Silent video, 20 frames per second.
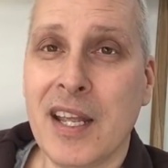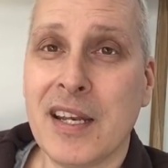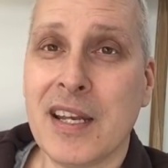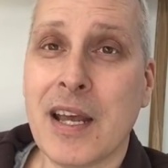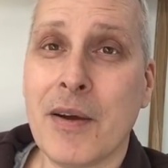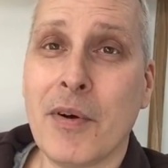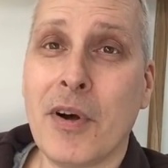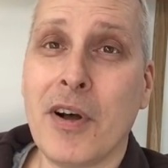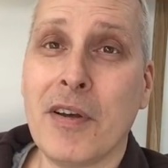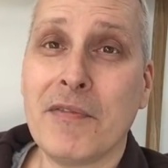
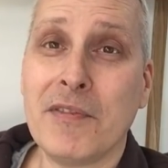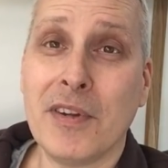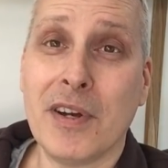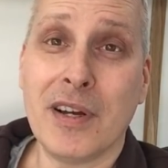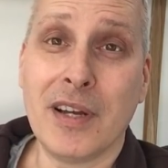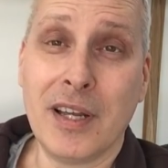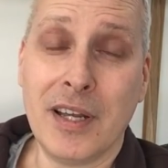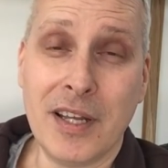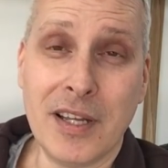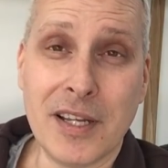Now, I've
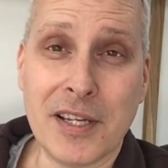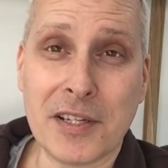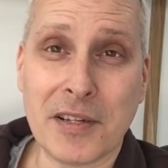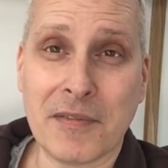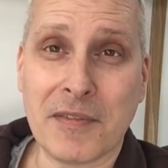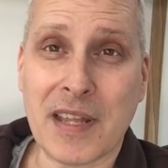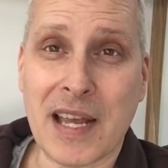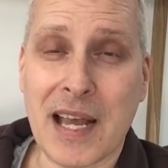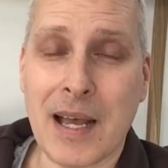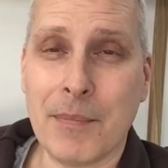not heard
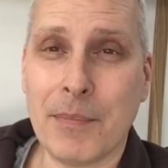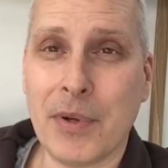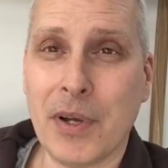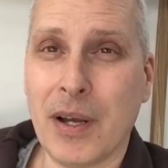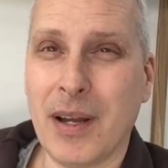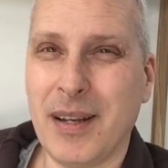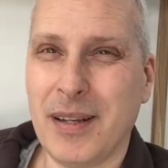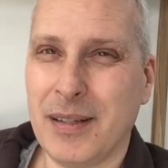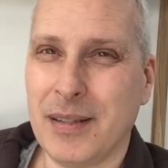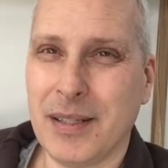of that,
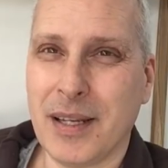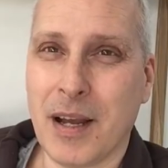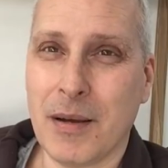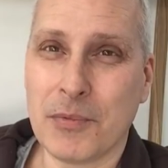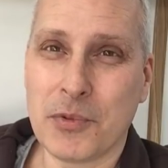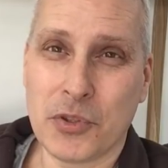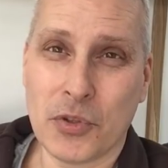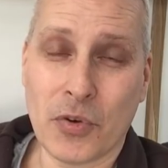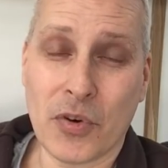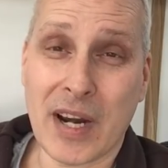but I'm
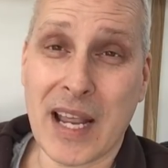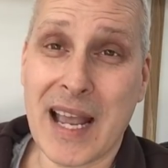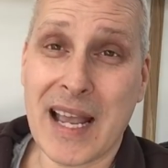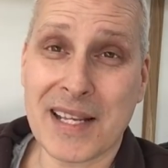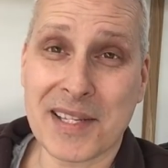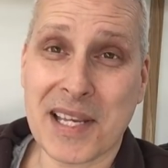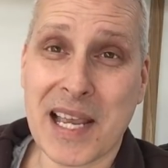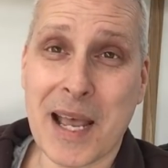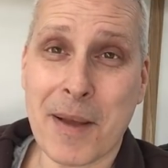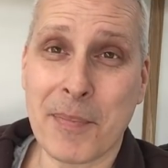sure it
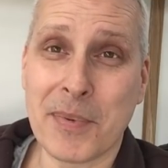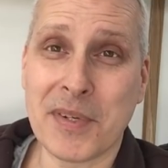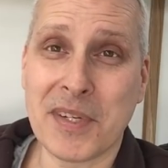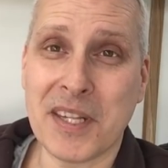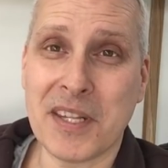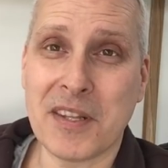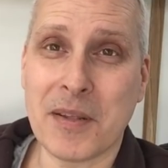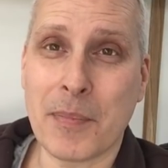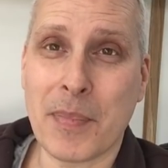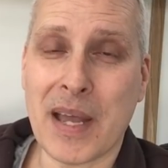has happened
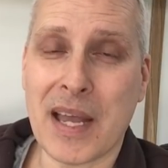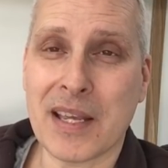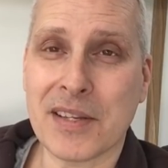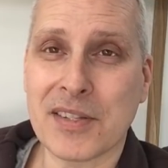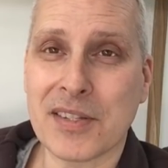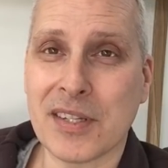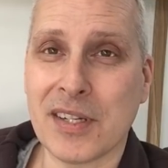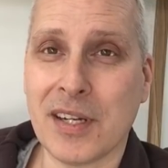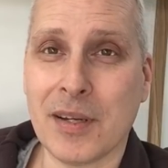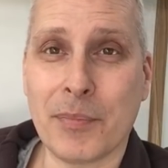in the
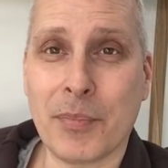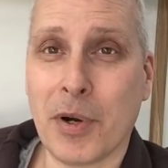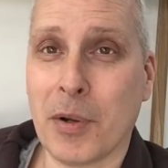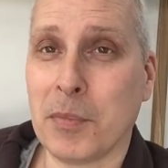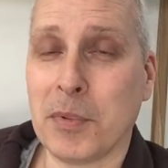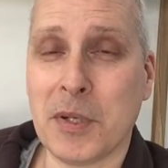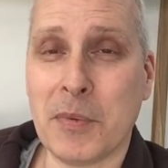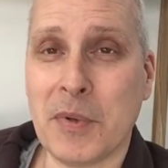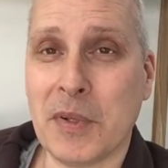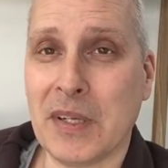past, and it
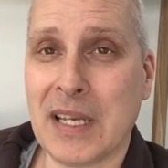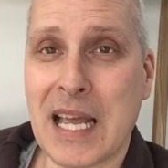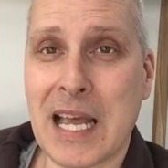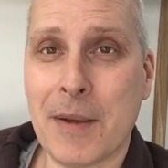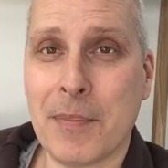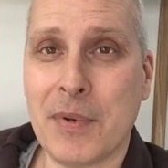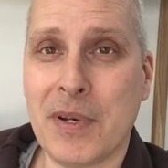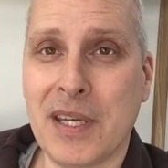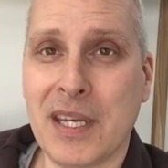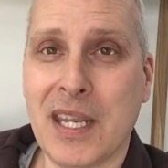probably will
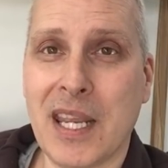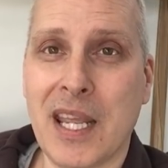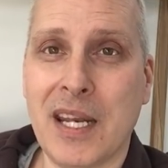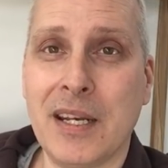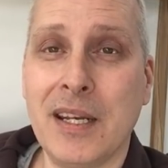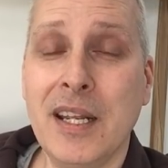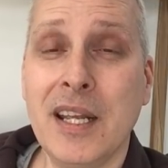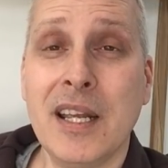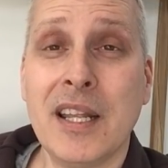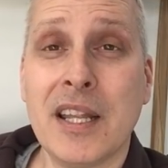happen
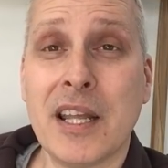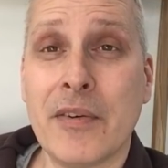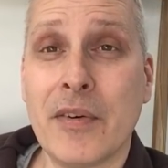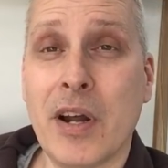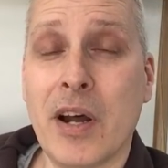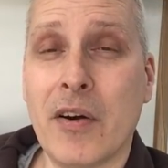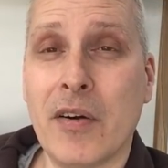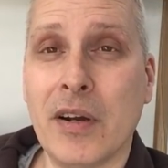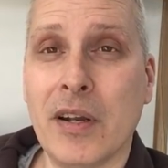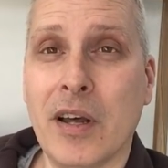again. There
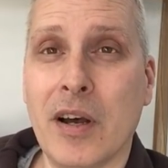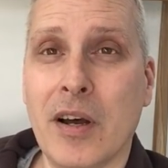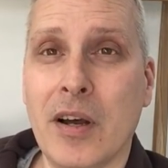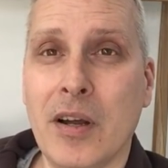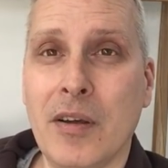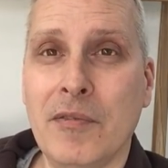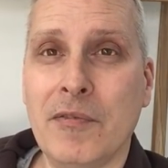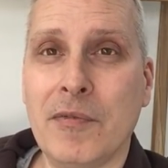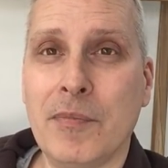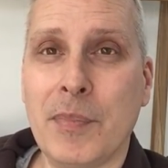are a lot
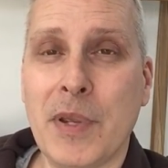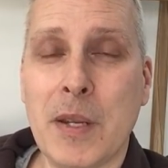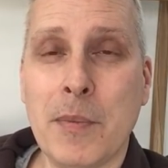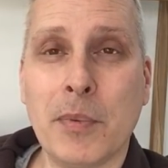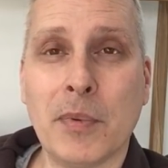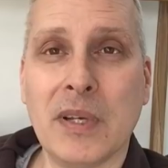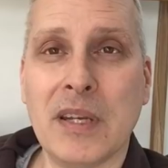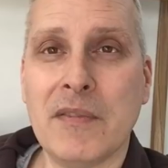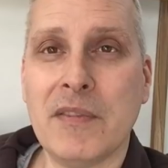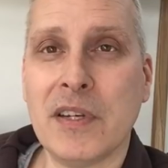of
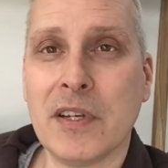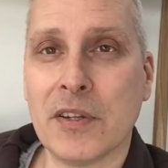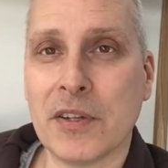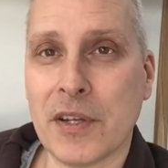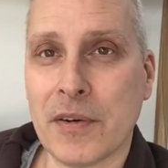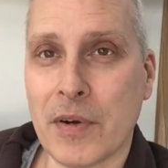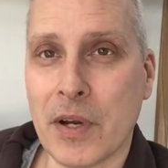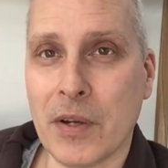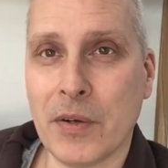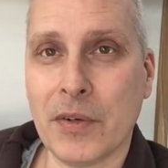people living on
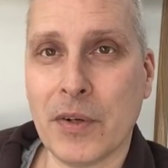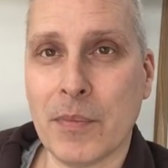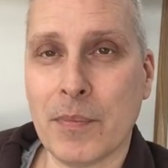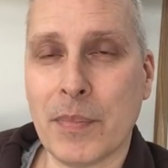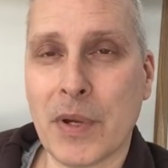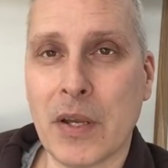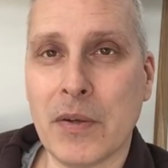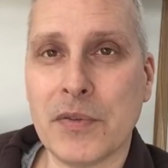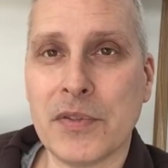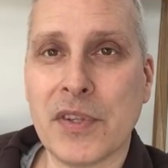their own on
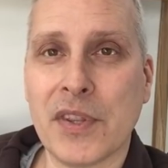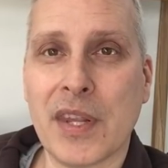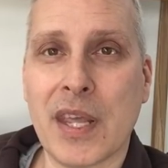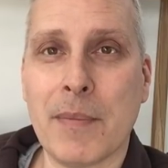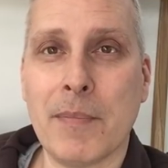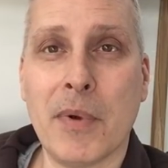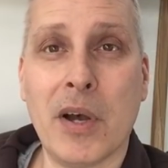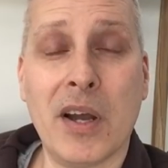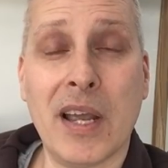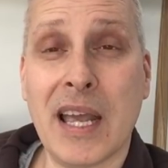boats, and they
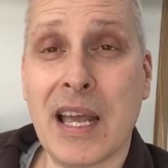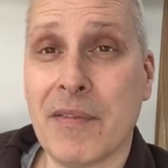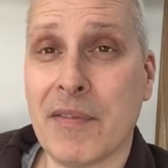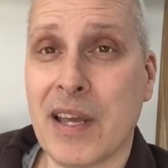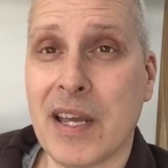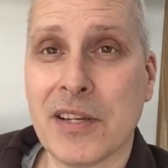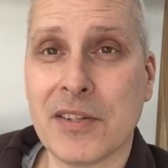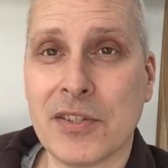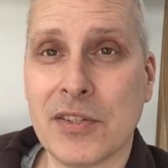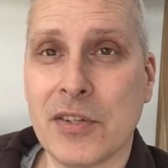might have
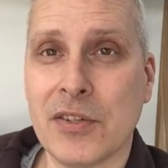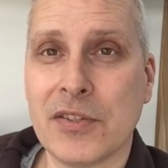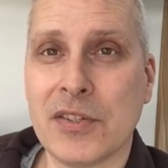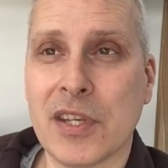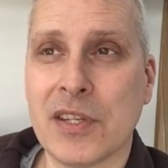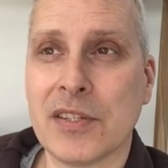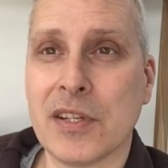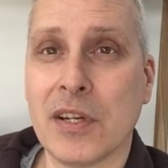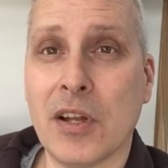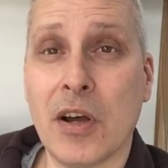accidents.
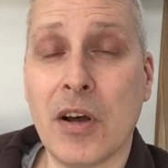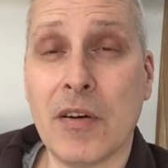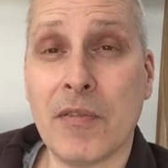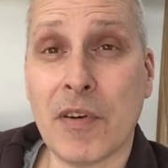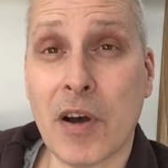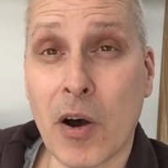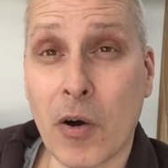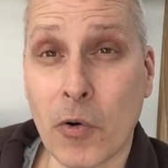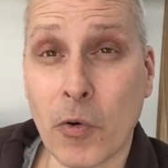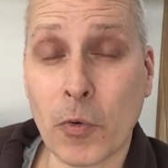There's a lot of
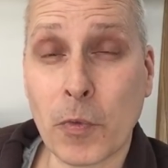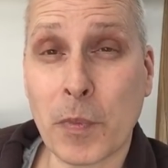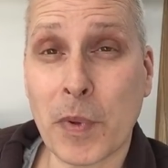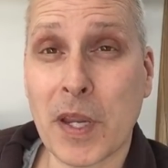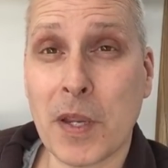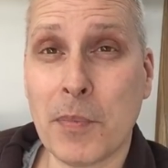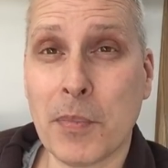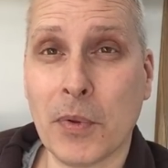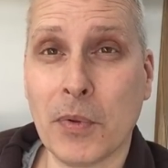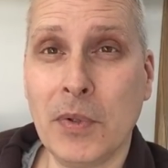old
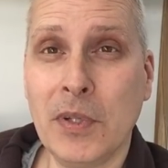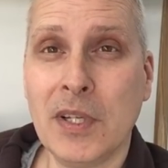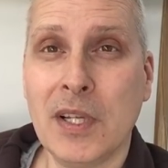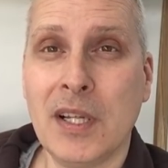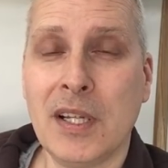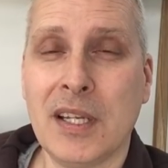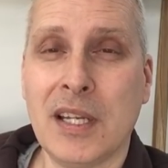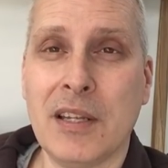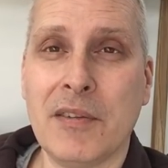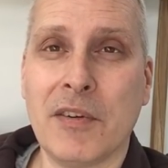people
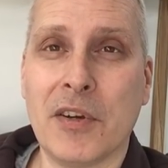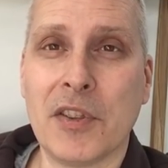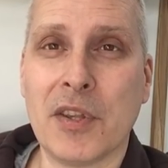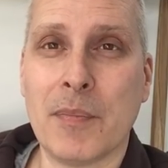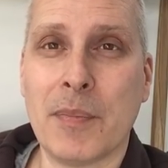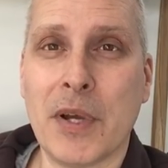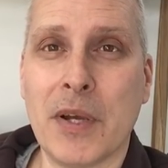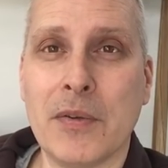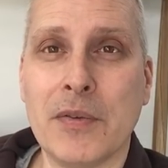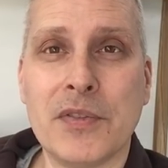live on the
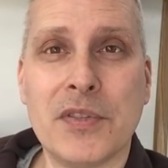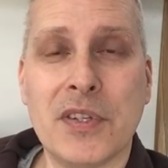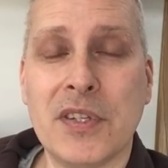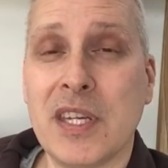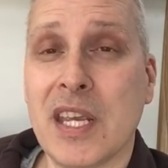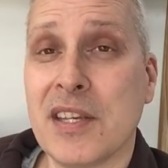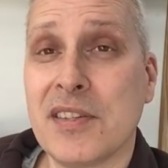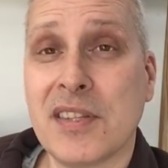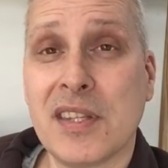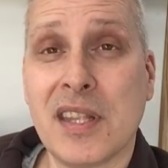boats, and
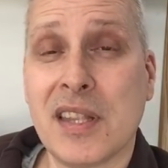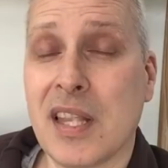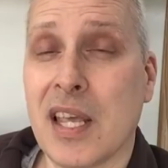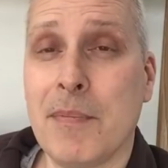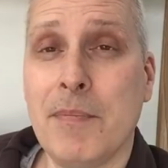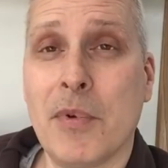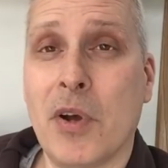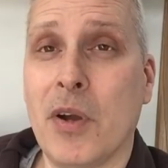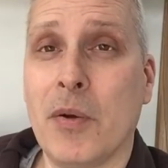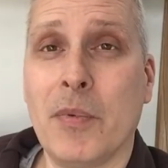yes, they
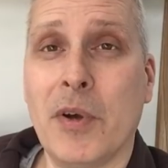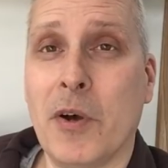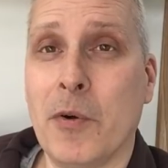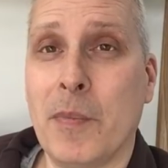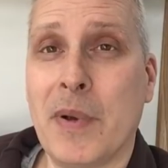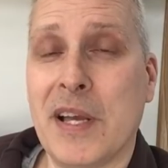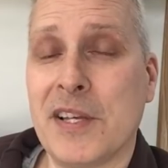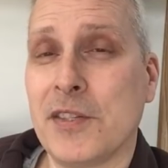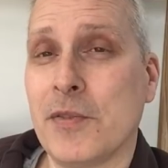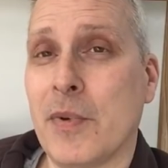might well
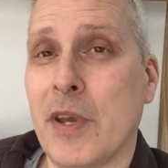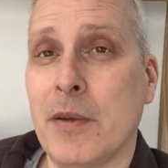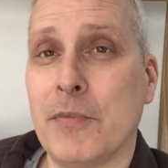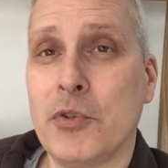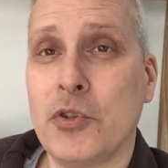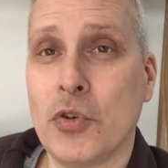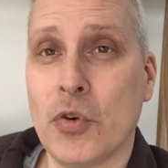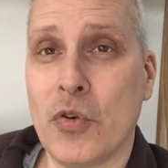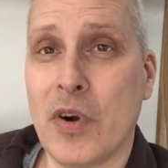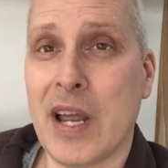pass away. I'm
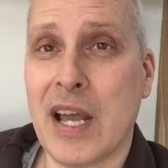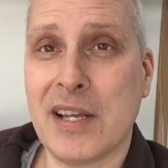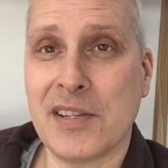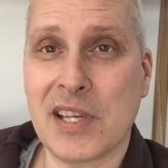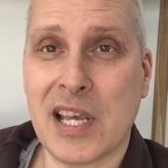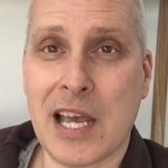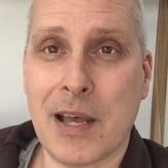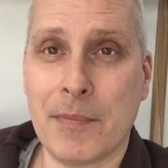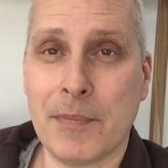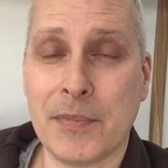sure it has
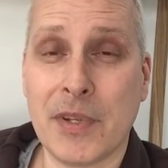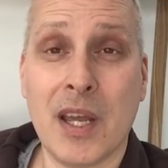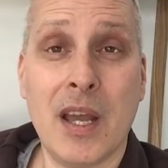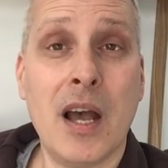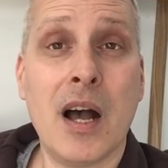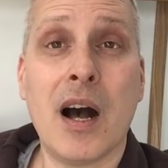happened.